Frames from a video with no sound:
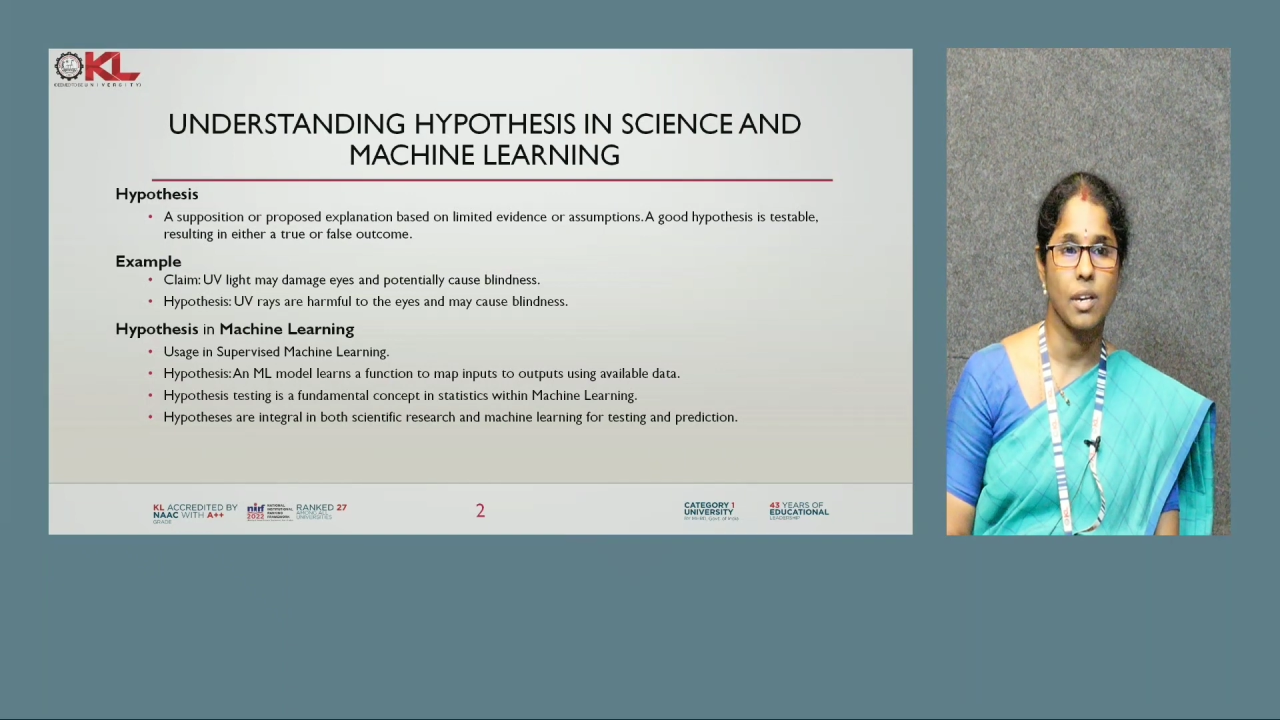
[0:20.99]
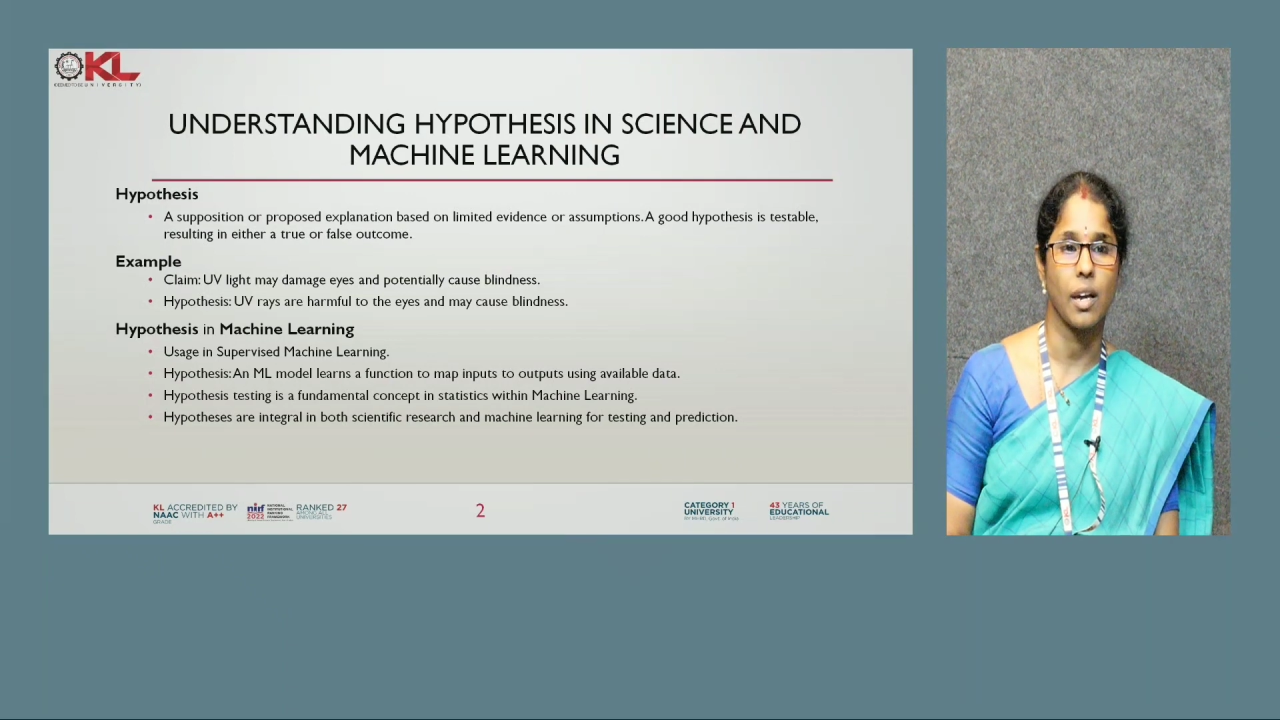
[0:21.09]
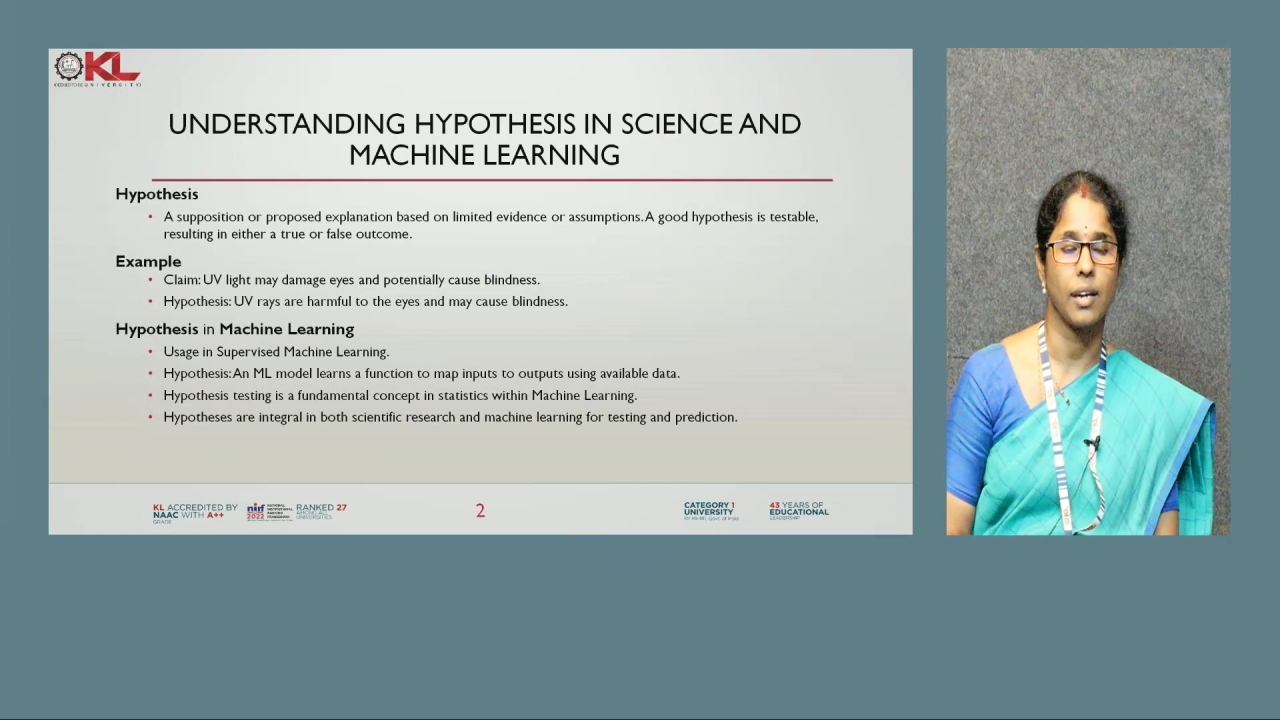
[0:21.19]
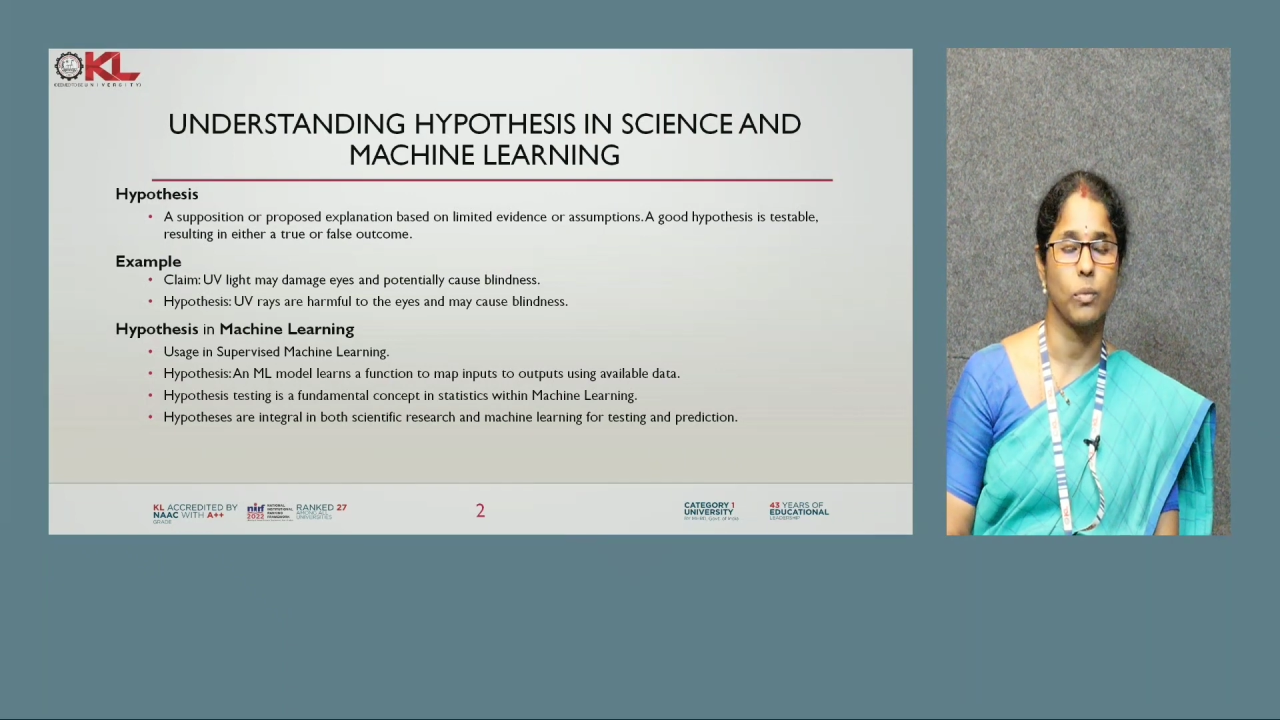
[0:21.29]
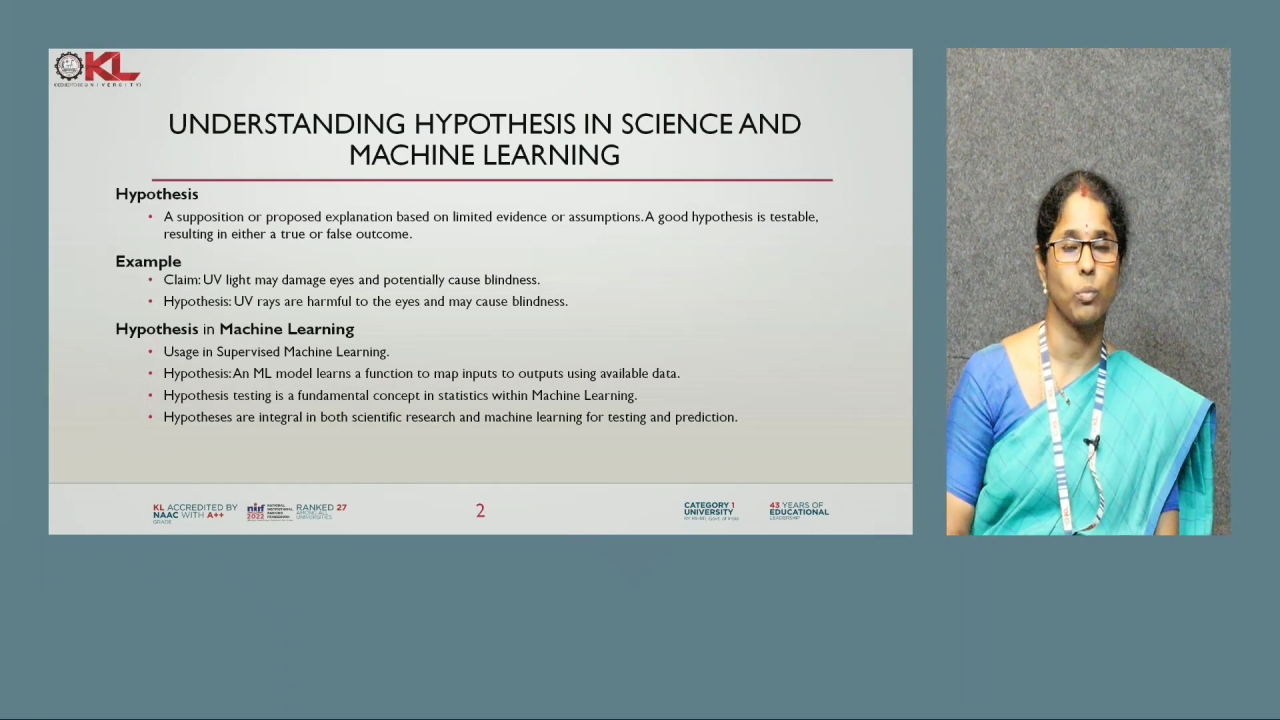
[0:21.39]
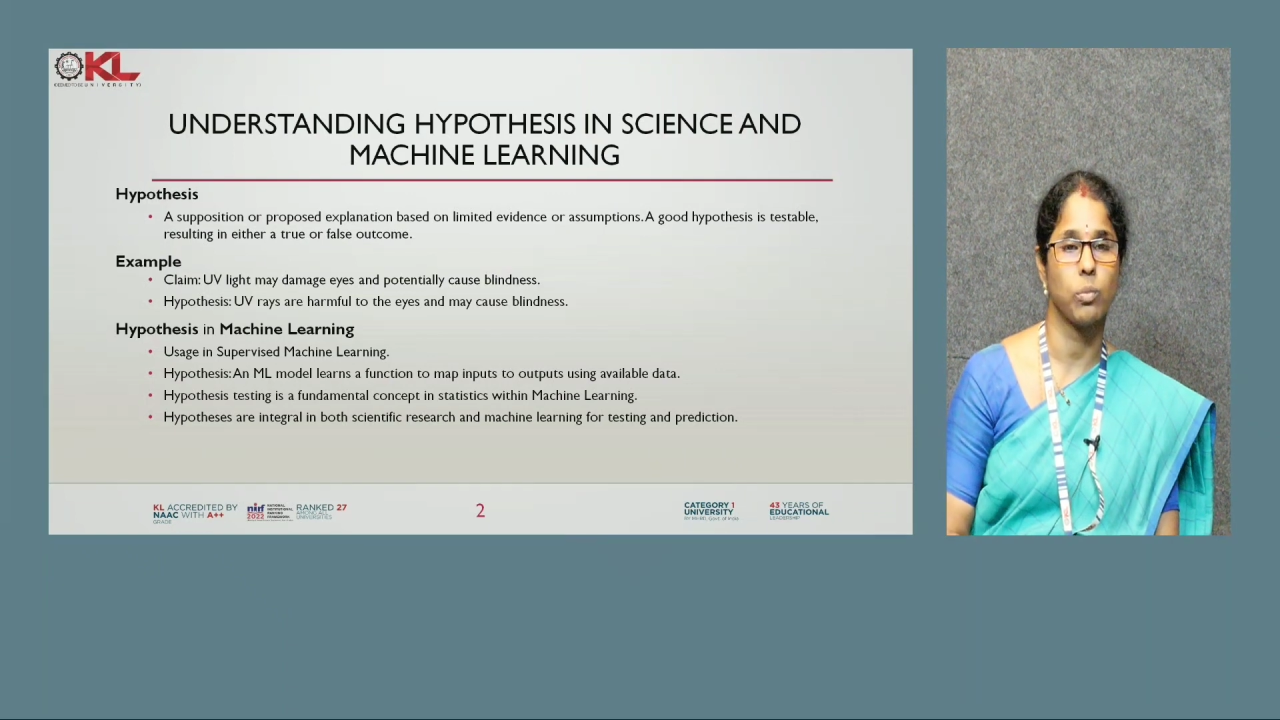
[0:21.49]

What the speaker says: and